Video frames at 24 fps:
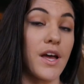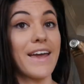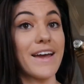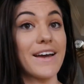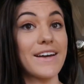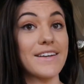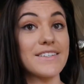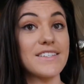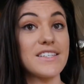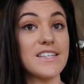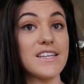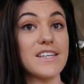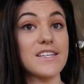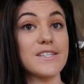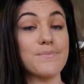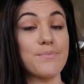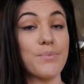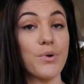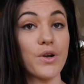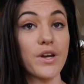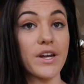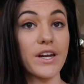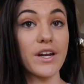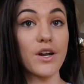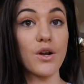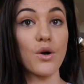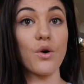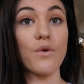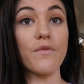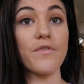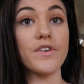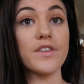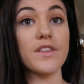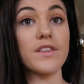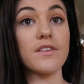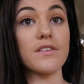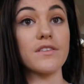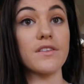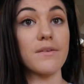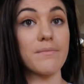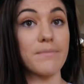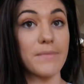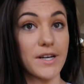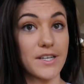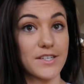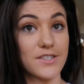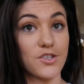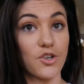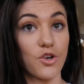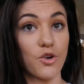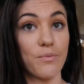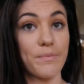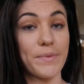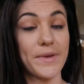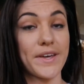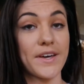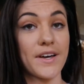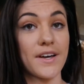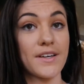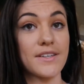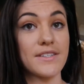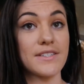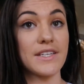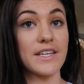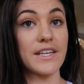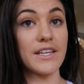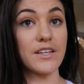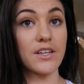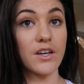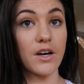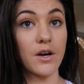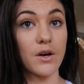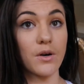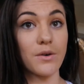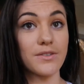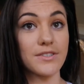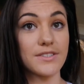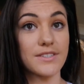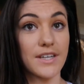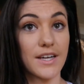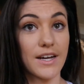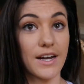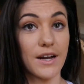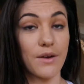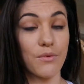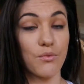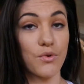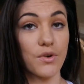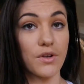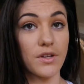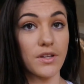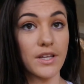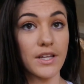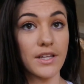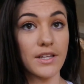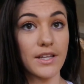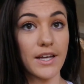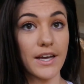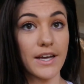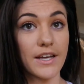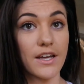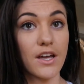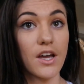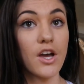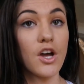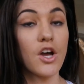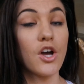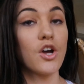And he's putting it over the muscle because he knows that I really like